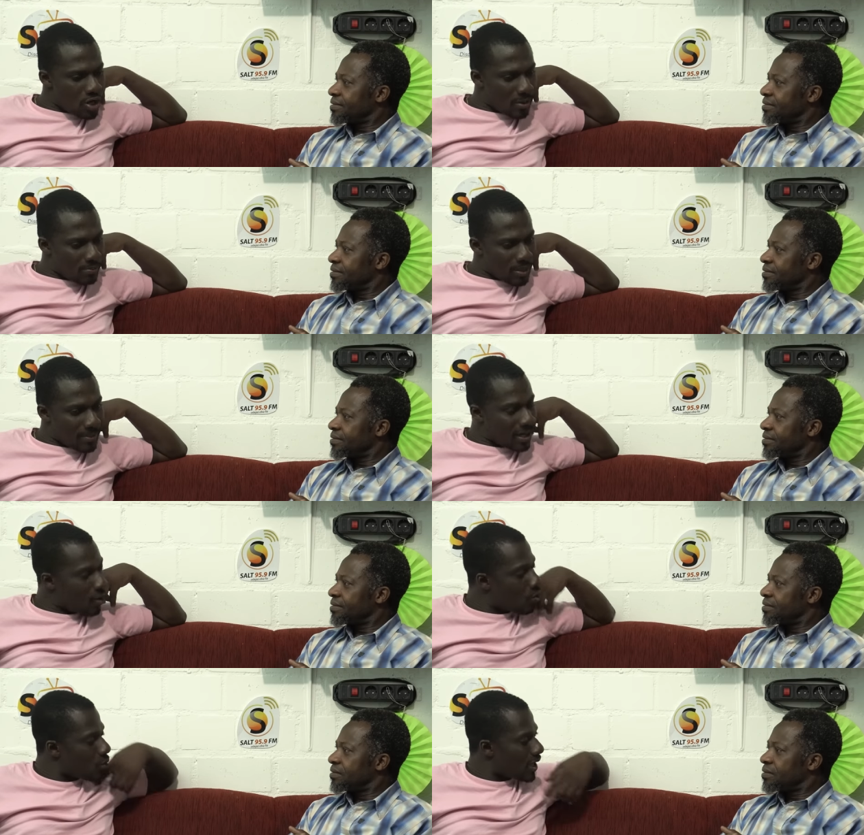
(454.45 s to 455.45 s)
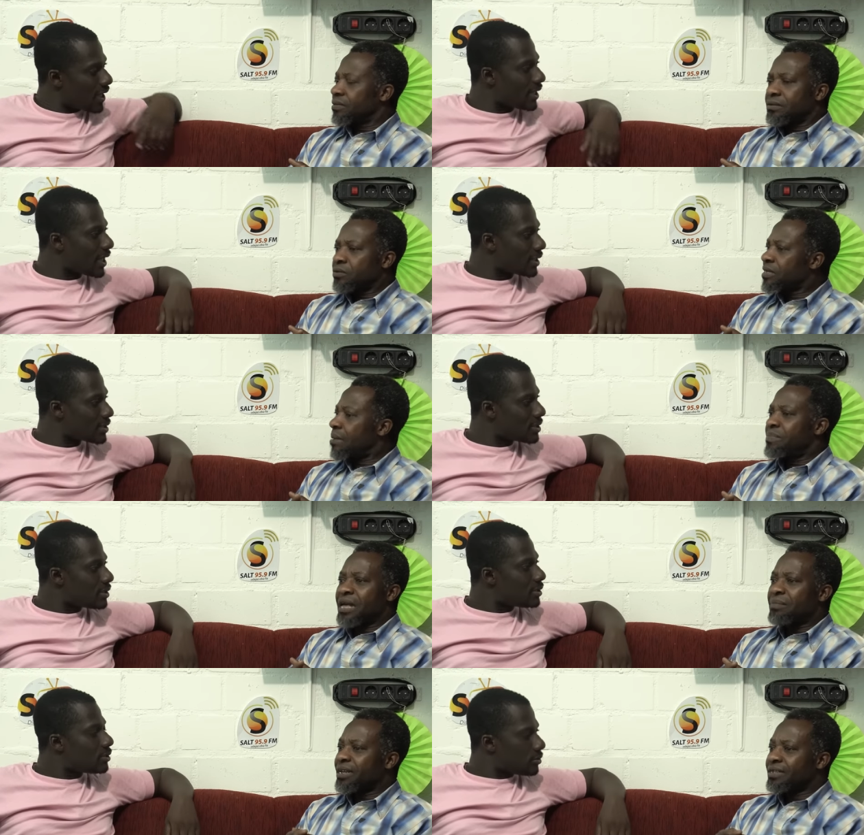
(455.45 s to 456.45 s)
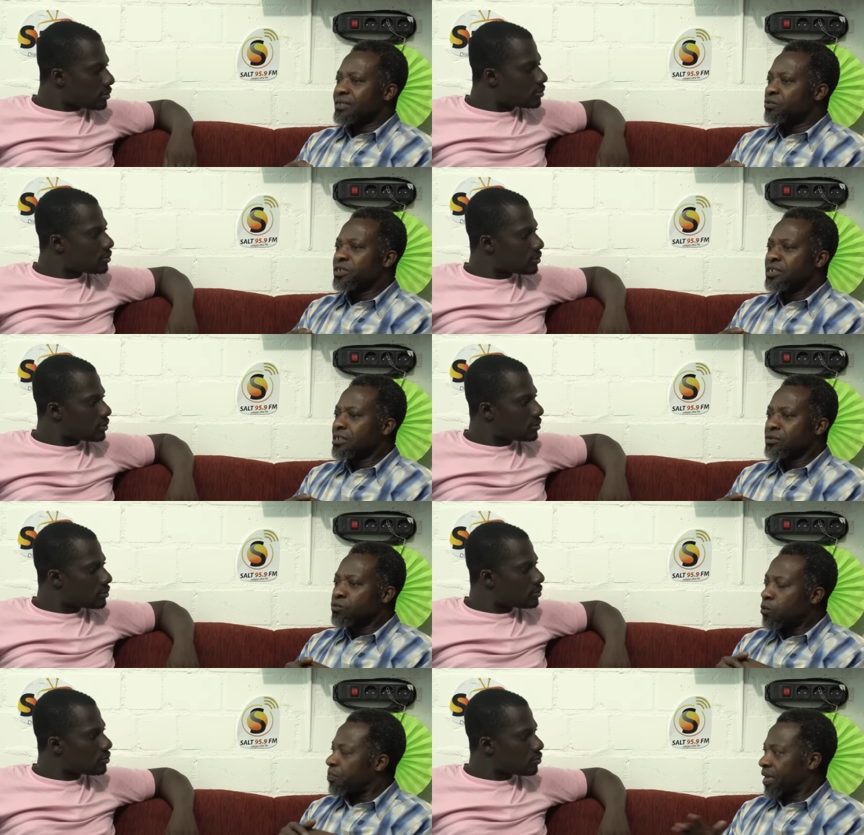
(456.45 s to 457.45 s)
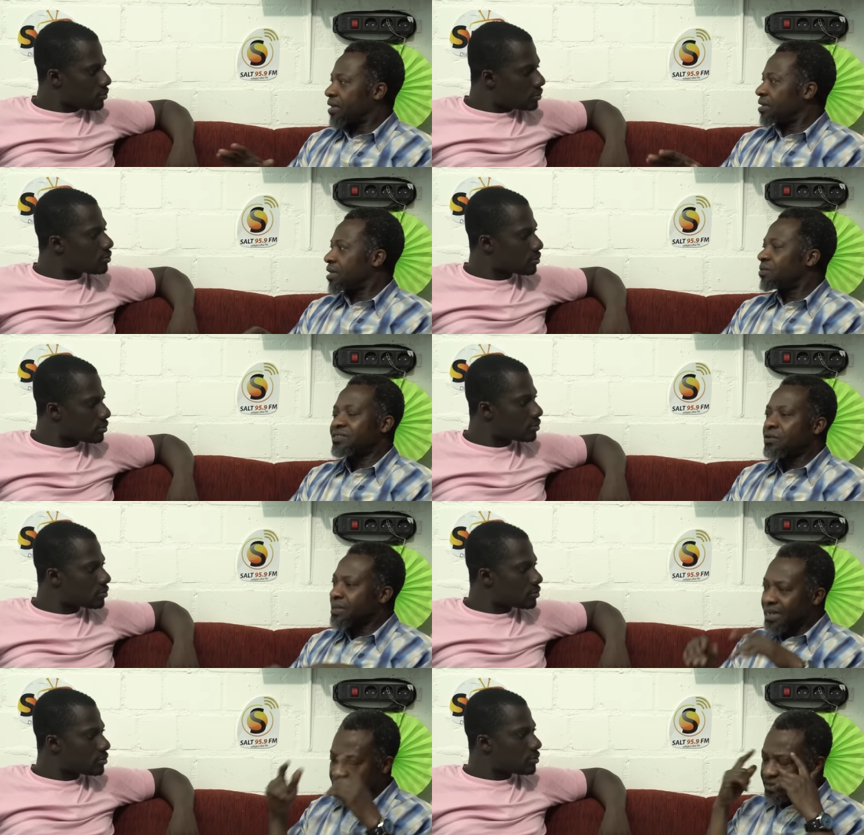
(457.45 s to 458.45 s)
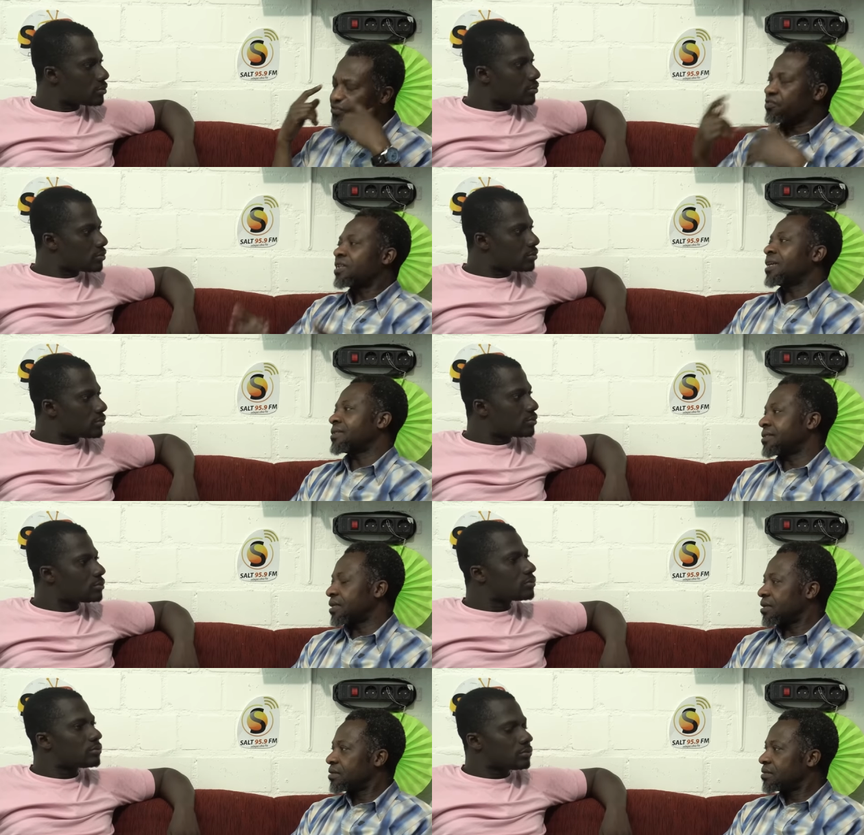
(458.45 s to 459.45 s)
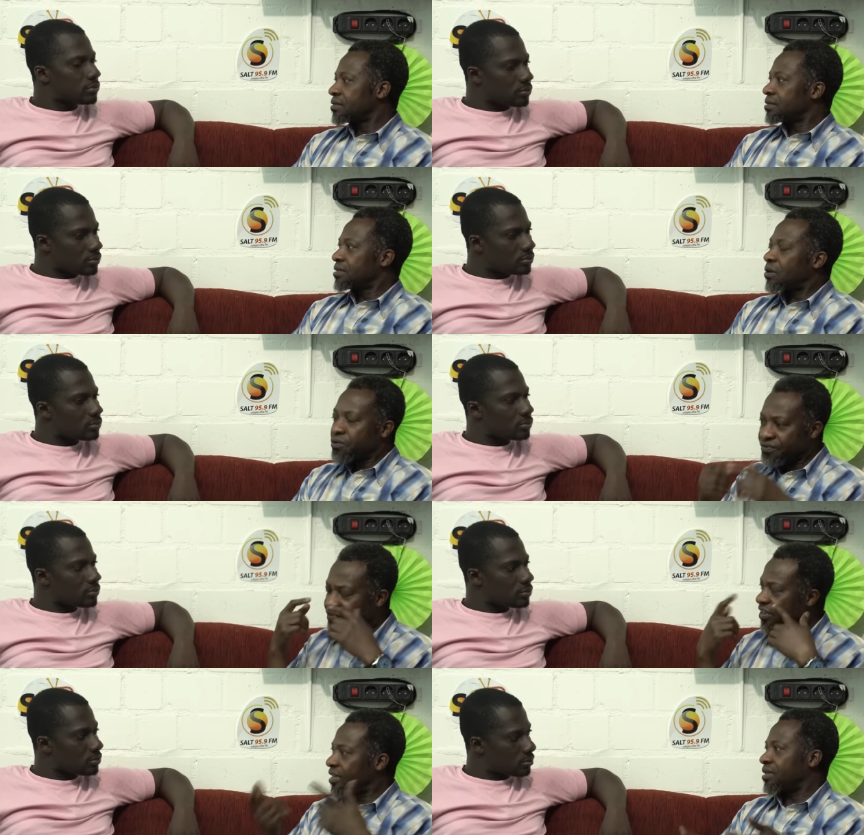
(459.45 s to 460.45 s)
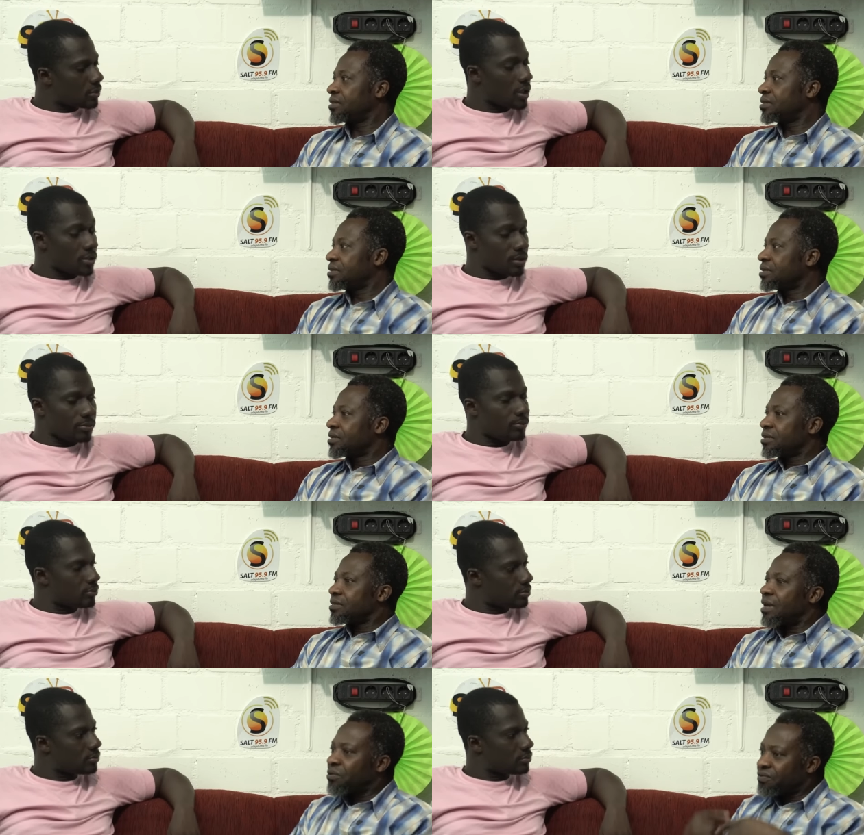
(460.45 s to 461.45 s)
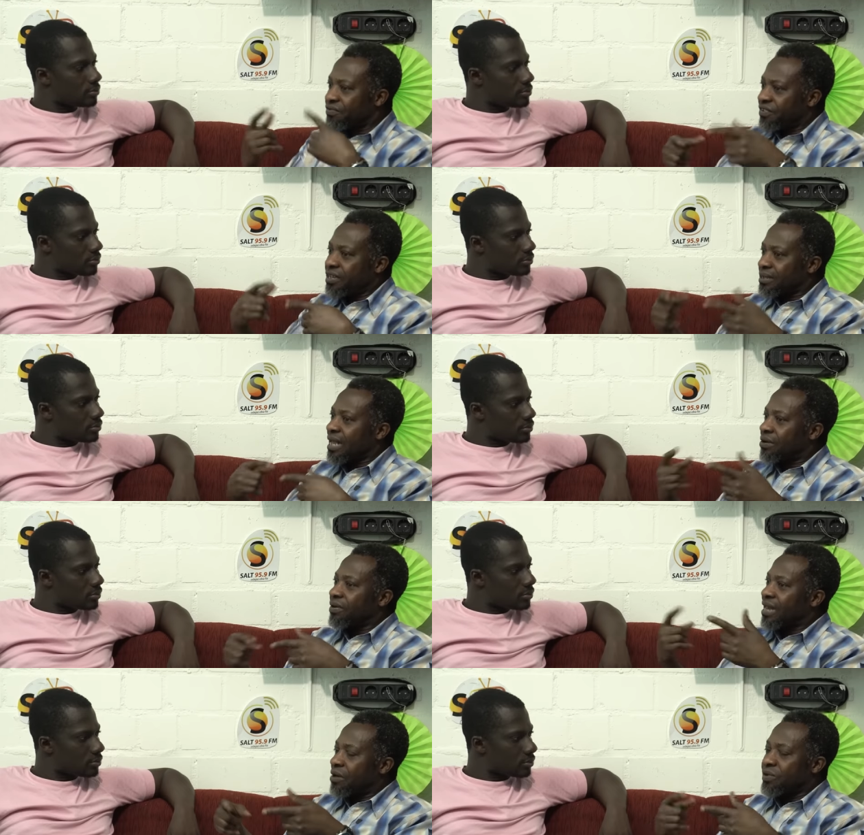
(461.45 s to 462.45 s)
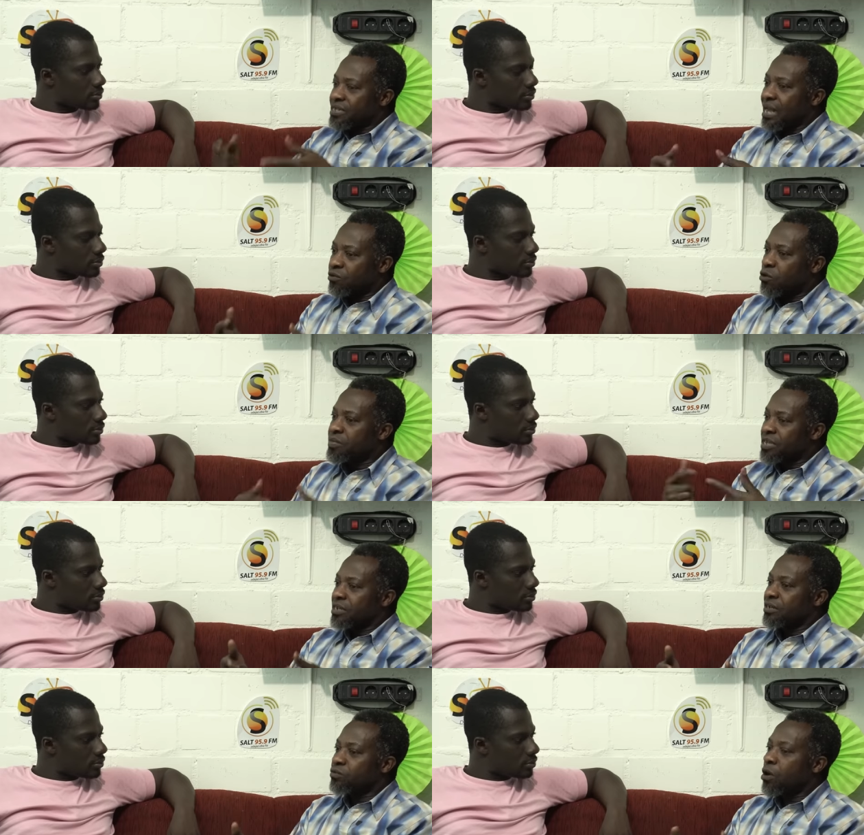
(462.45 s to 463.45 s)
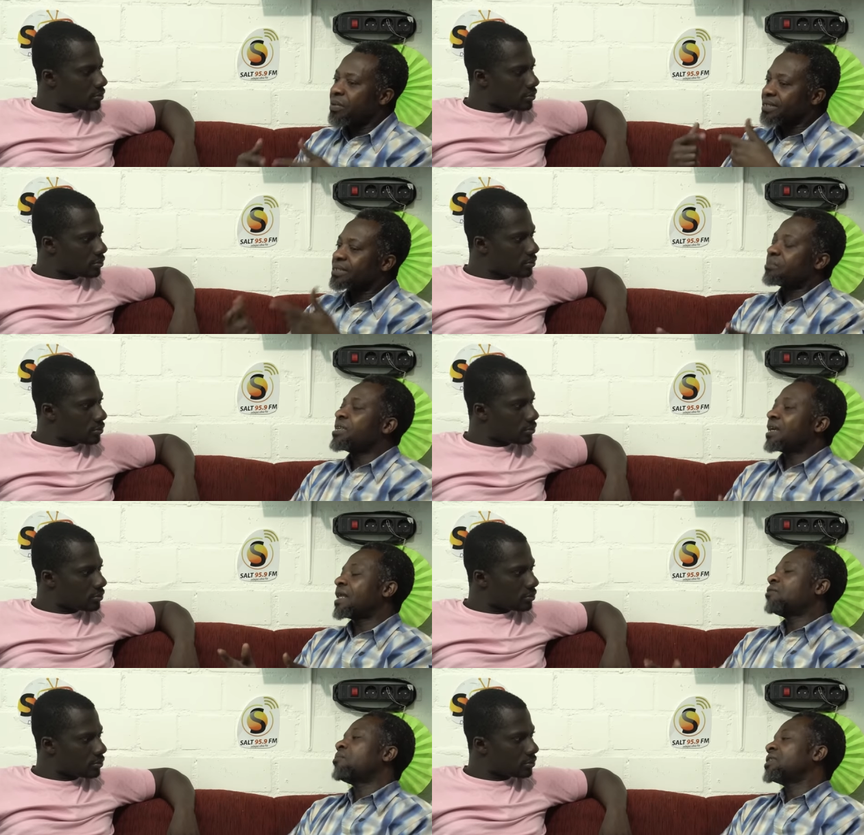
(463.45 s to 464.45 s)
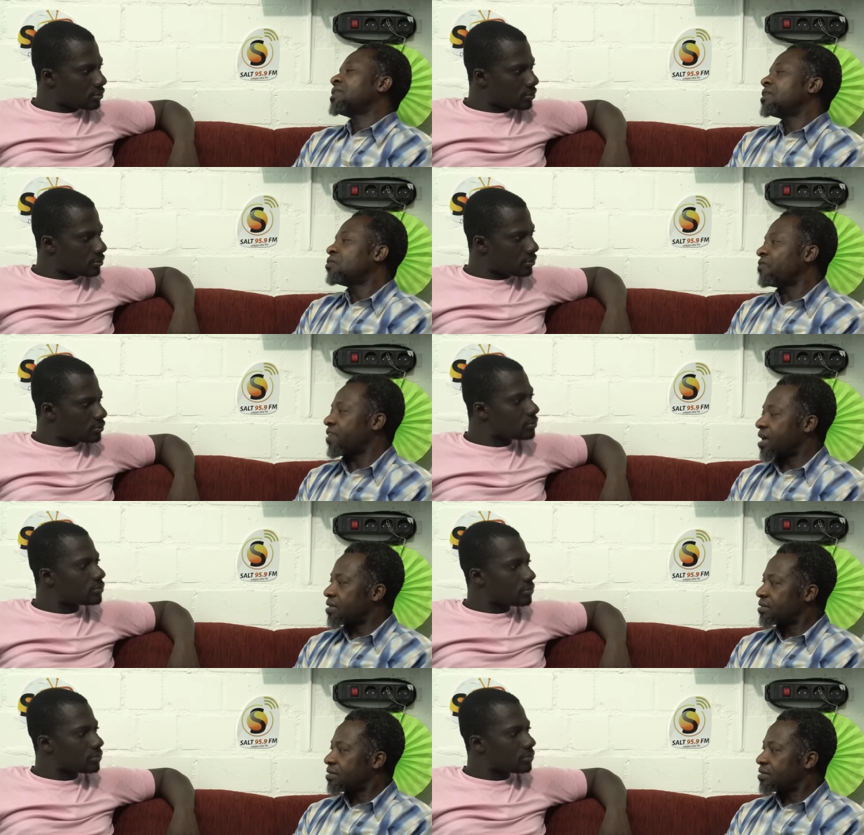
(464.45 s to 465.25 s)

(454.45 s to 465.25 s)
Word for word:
Speaker 1: we are Berman our idea.
Speaker 2: We are Berman as a winning woo pet. I was so association answer. Now,
Speaker 1: Jenny,
Speaker 2: now Jenny Sakada, we are wobbing in war by Sammy and our Bessani offer.